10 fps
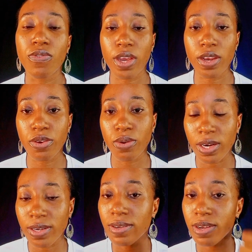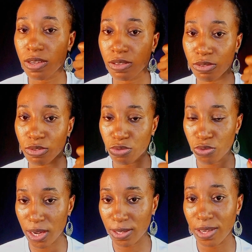Then you can
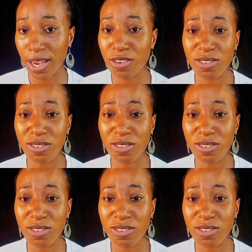straighten the hair.